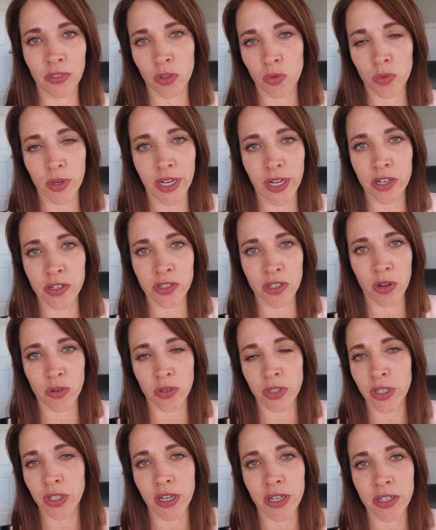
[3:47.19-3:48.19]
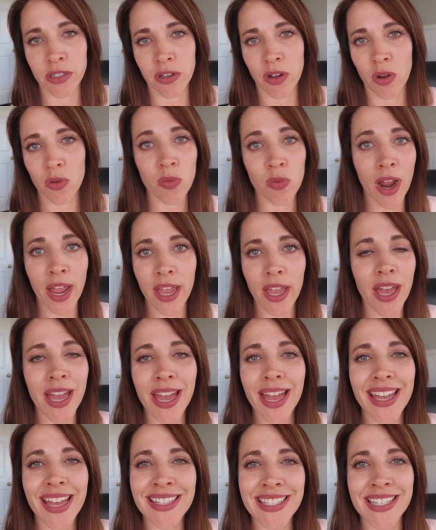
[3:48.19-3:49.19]
3 years ago, 2 years ago, right?
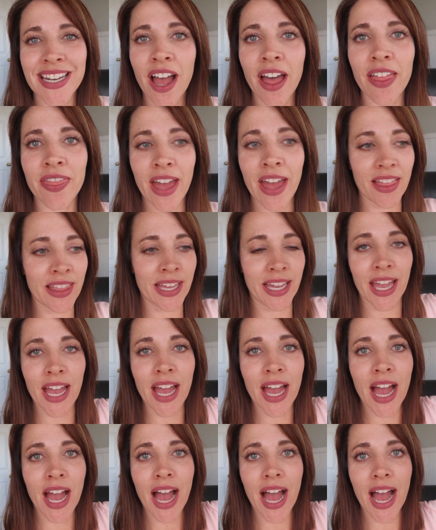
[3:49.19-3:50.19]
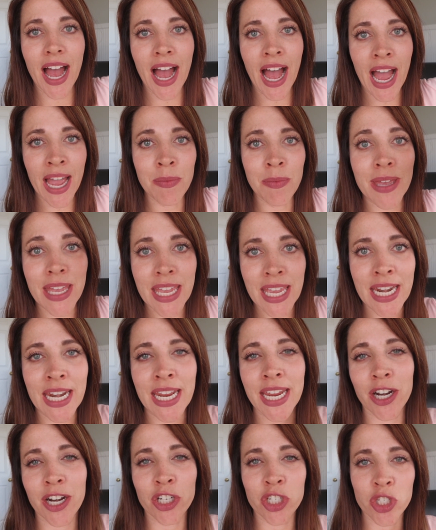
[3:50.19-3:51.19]
It's not that. Like, I'm in
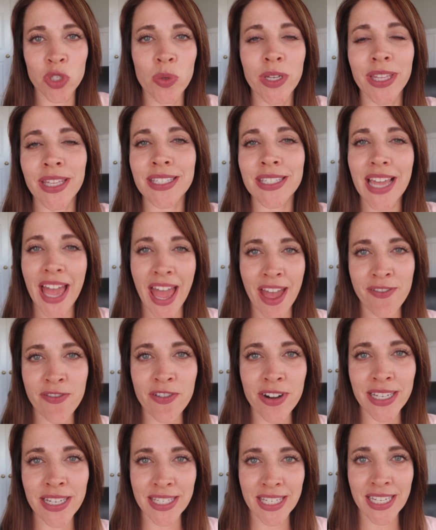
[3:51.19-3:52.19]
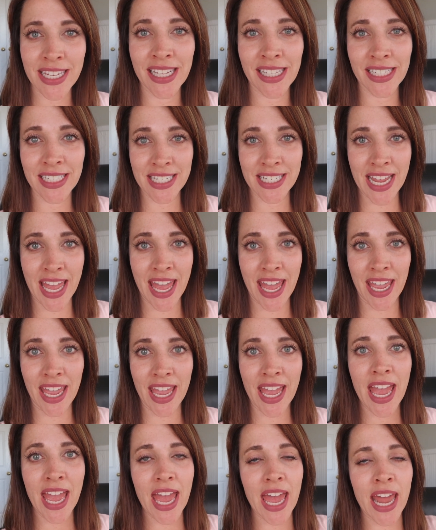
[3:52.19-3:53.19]
here doing this every single day,
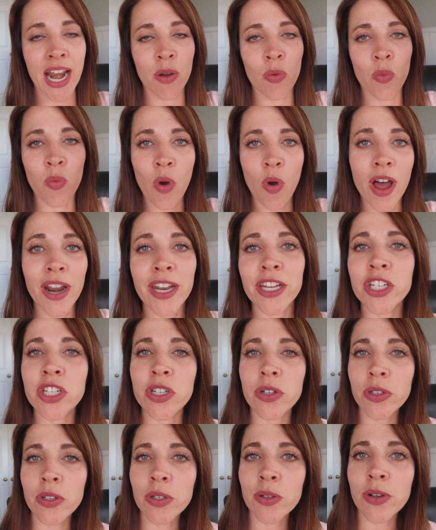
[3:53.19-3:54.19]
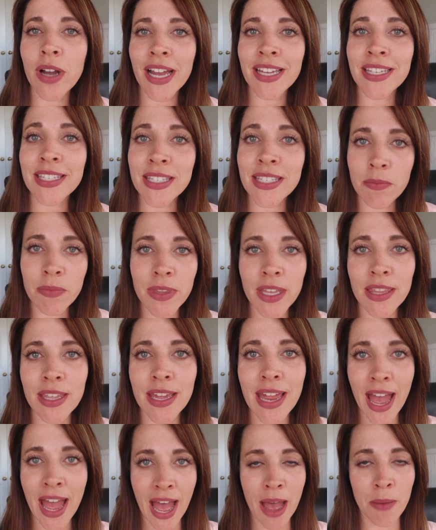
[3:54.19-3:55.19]
and I wanna show you guys something
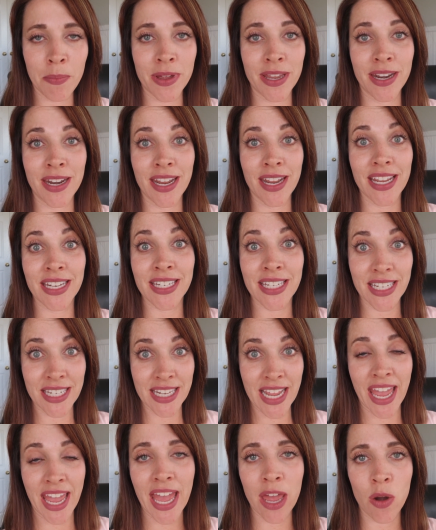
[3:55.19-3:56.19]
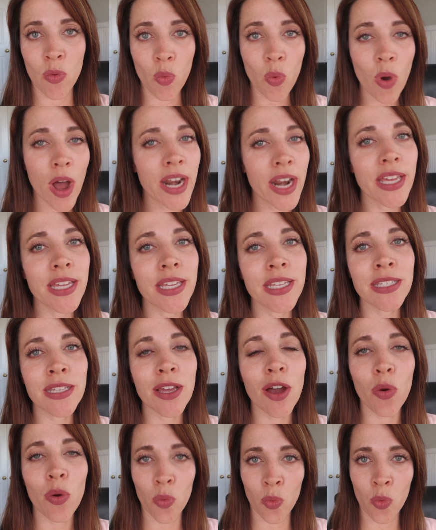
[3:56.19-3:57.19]
that happened today and what is
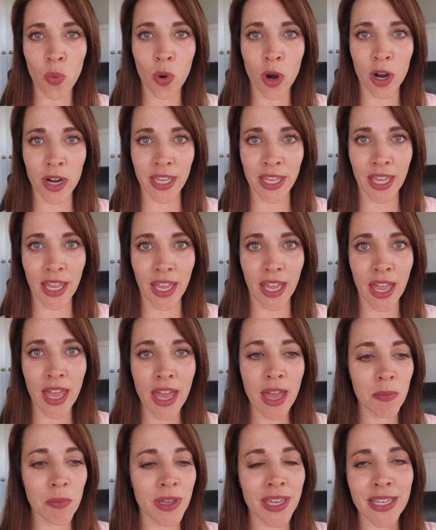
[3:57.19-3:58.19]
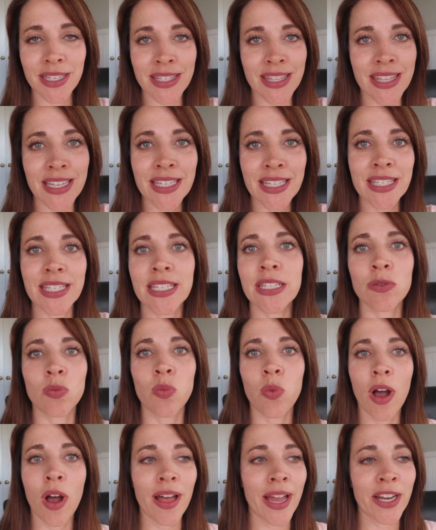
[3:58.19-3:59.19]
working, because this is
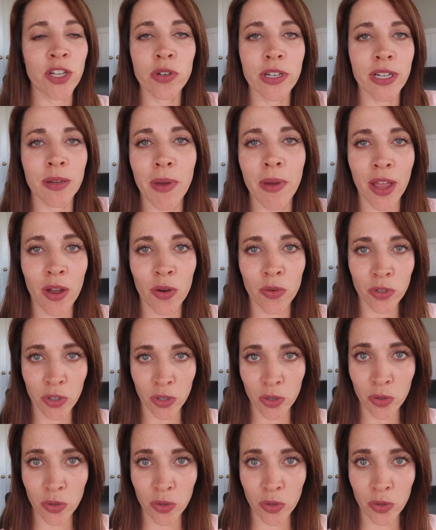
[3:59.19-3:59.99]
what I drink my own